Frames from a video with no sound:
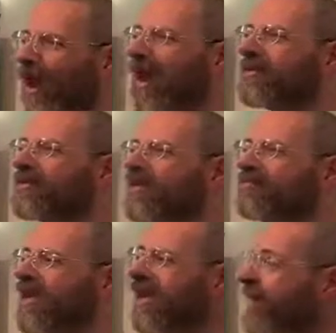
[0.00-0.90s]
out to Him
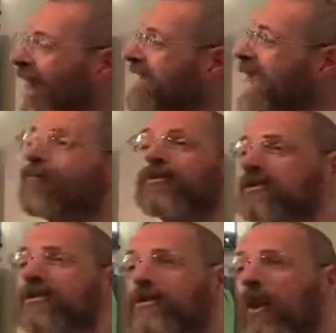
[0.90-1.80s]
saying, my neighbor
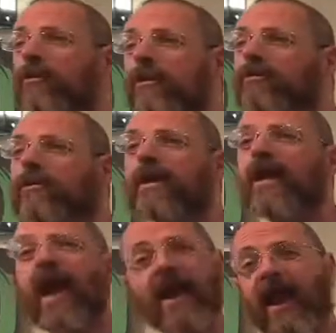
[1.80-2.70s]
doesn't know you,
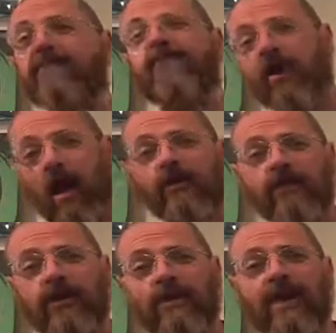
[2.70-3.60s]
and I've talked with
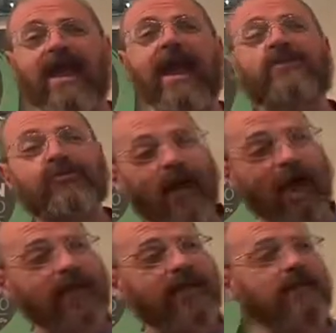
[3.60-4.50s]
them, and I
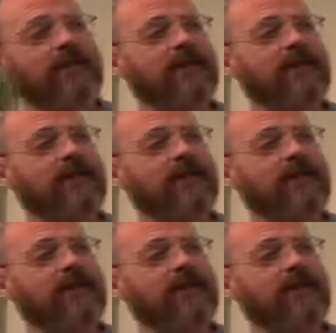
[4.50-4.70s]
try to